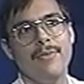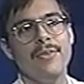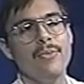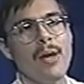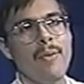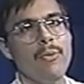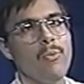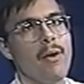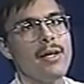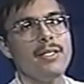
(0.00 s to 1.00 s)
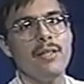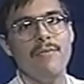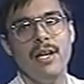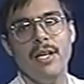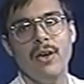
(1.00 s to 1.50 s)
If you ever watched
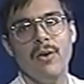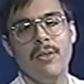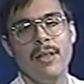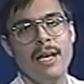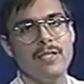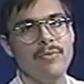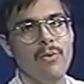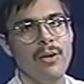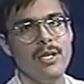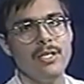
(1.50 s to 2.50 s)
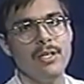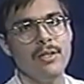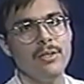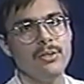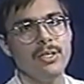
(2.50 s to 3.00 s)
the video Last Voyage
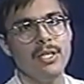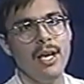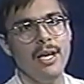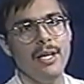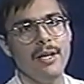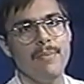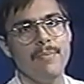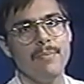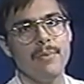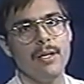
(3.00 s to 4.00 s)
of the Lusitania,